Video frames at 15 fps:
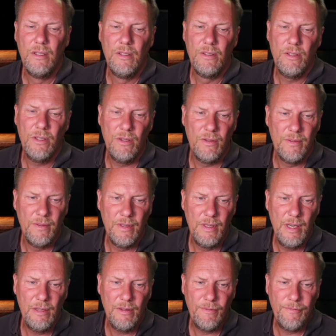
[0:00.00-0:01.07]
So
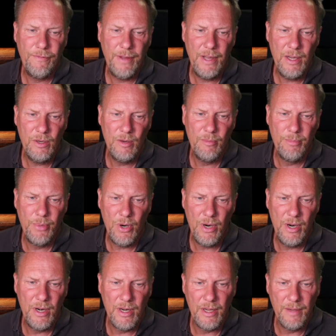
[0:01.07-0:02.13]
it found
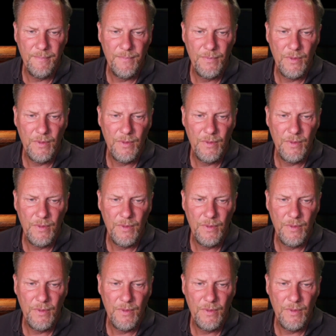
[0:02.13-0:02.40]
Barney.